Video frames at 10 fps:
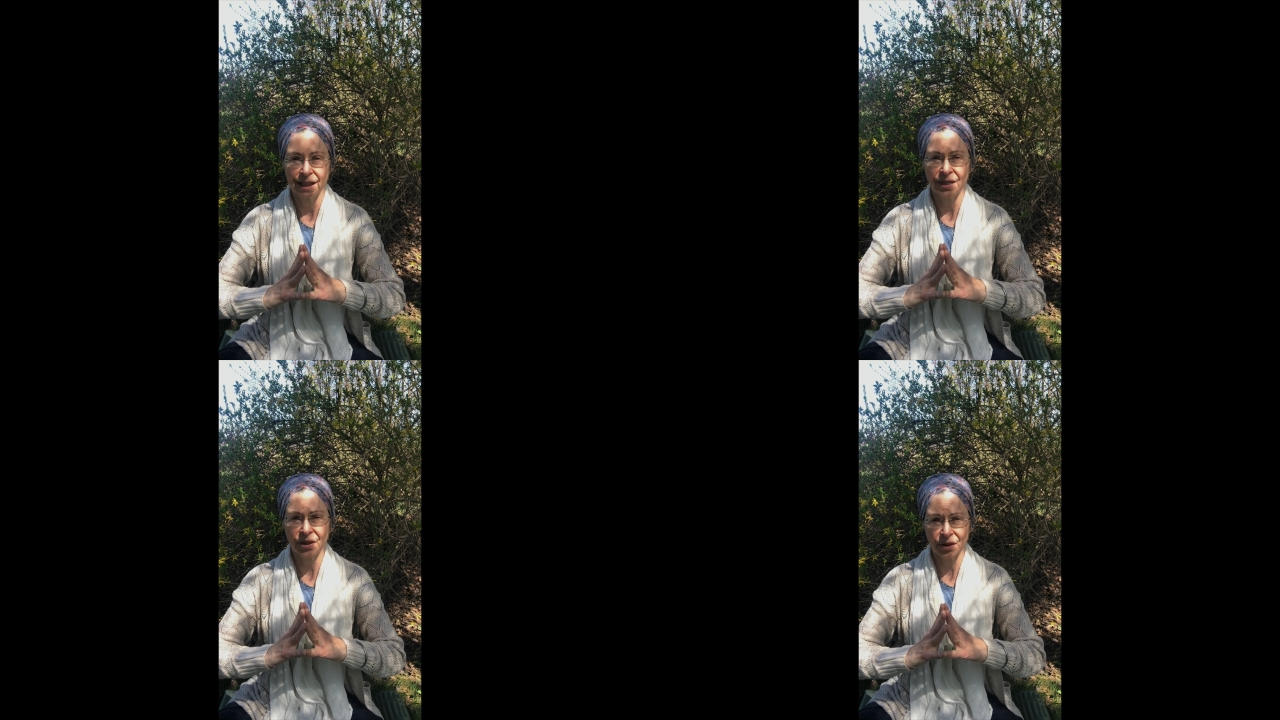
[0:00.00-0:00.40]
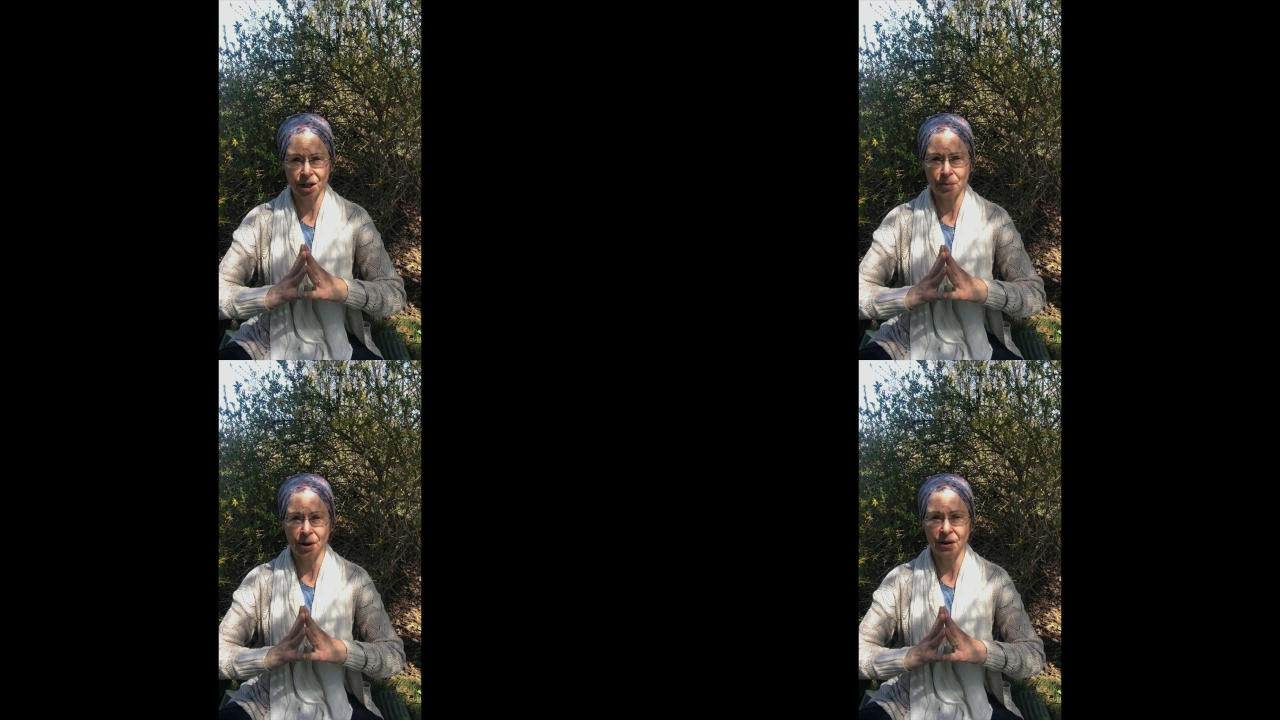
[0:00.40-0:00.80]
Third
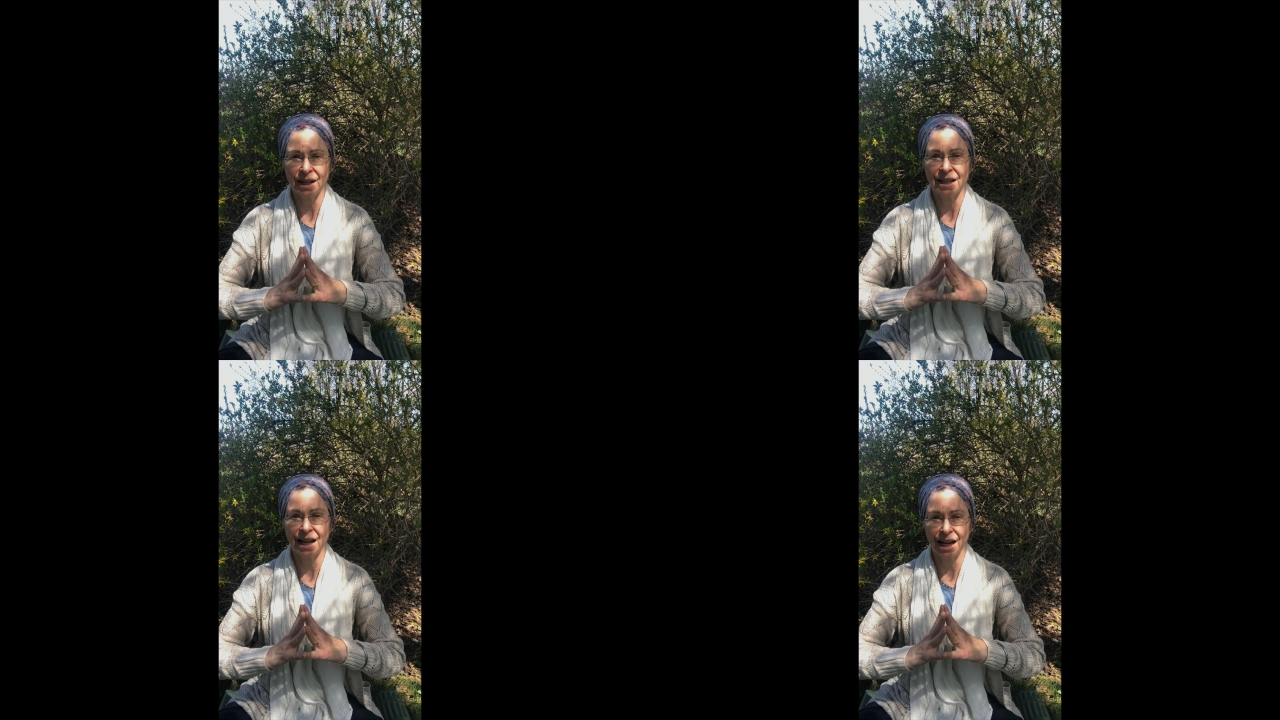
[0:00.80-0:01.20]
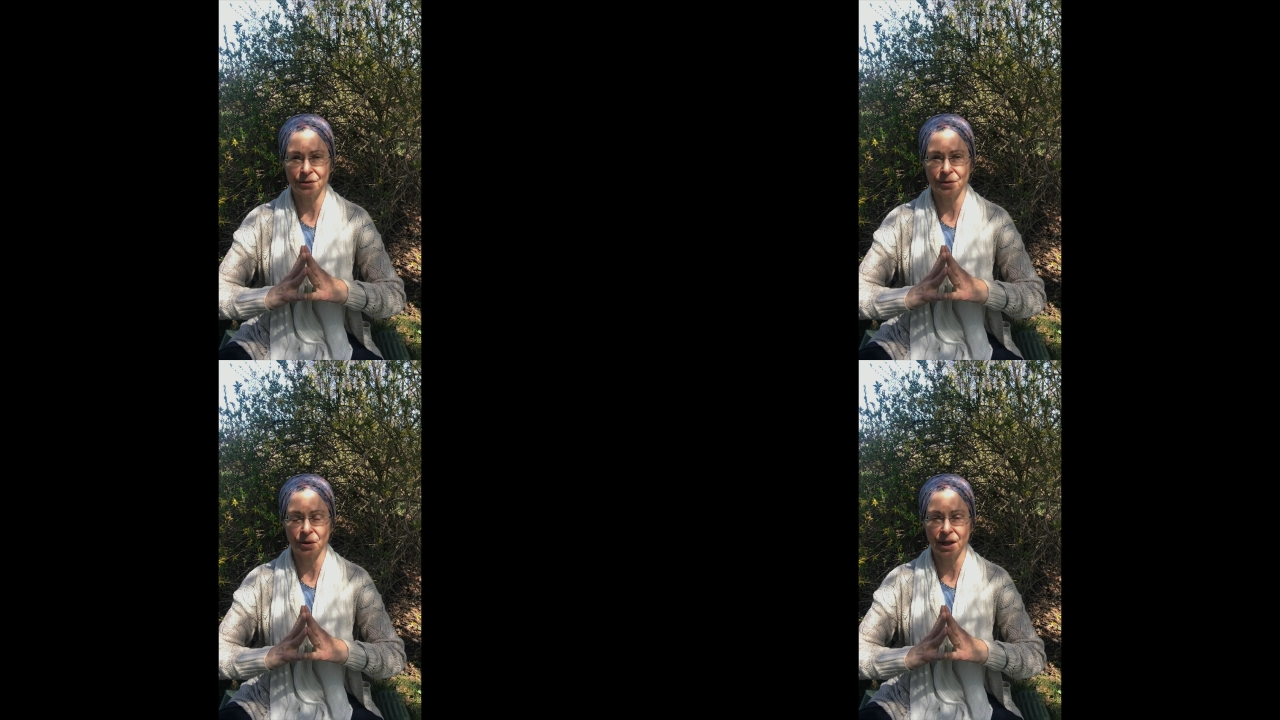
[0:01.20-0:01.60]
component, eye
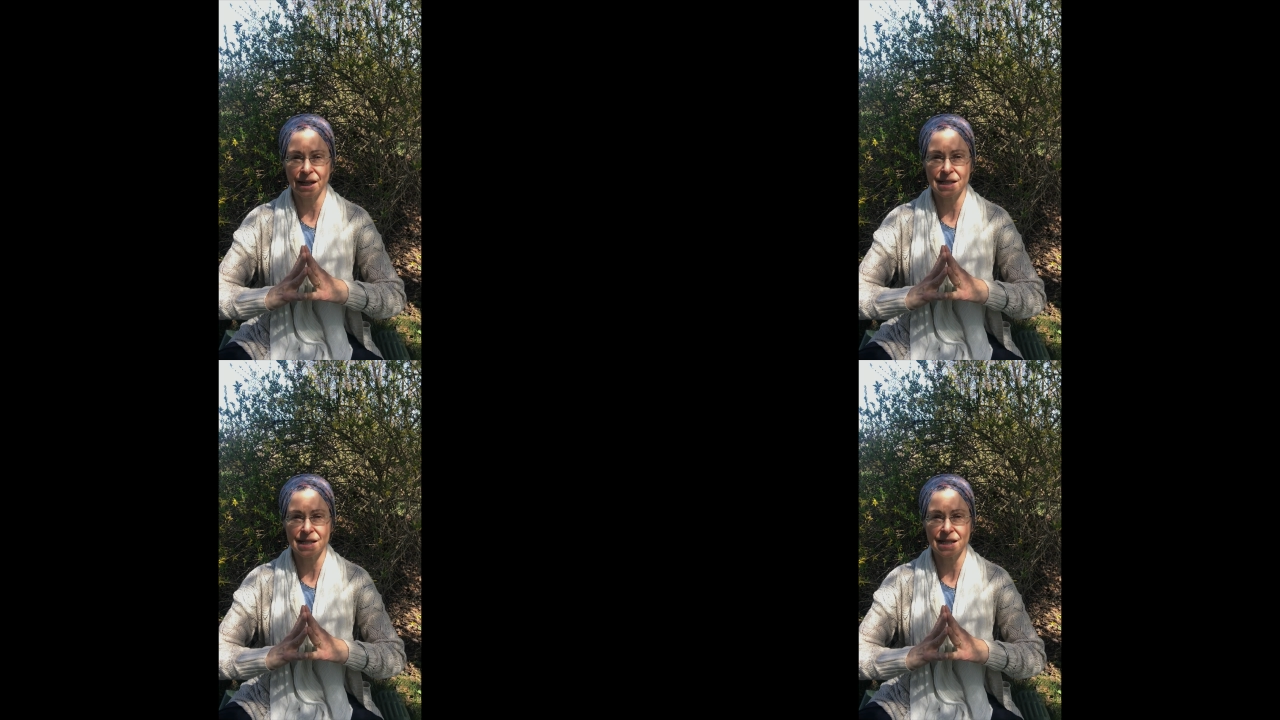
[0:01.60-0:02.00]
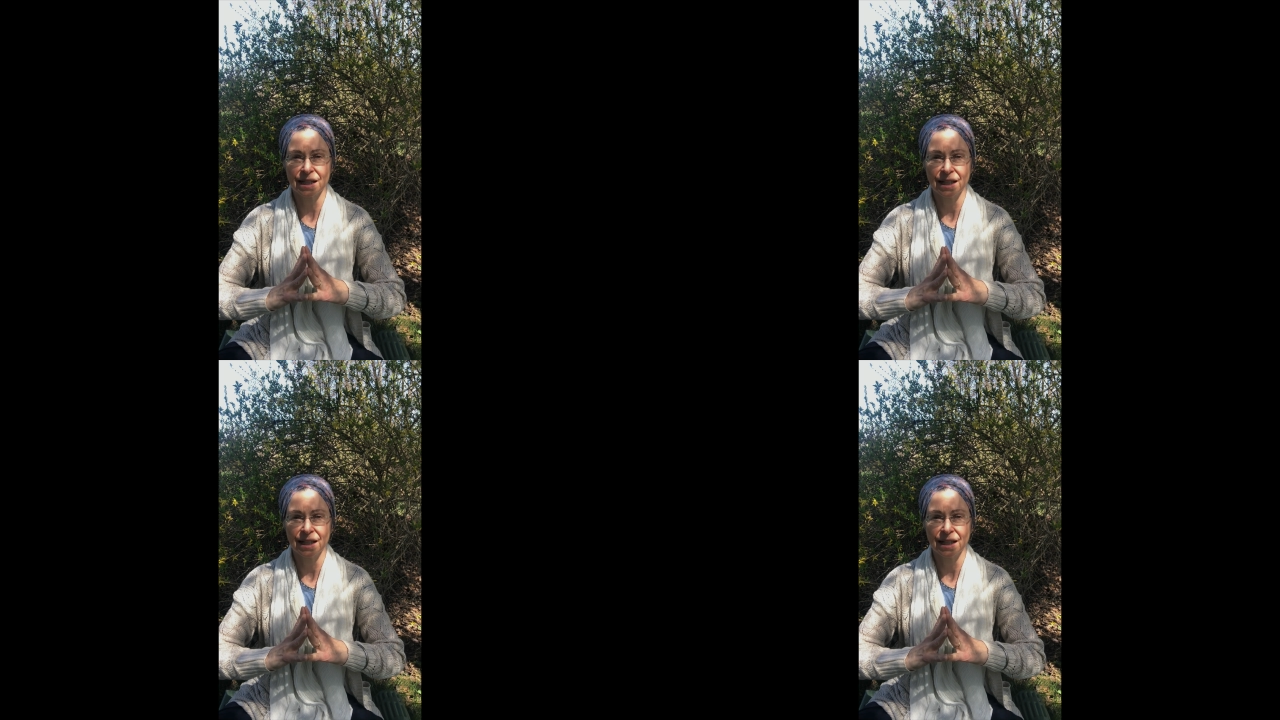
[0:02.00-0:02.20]
focus.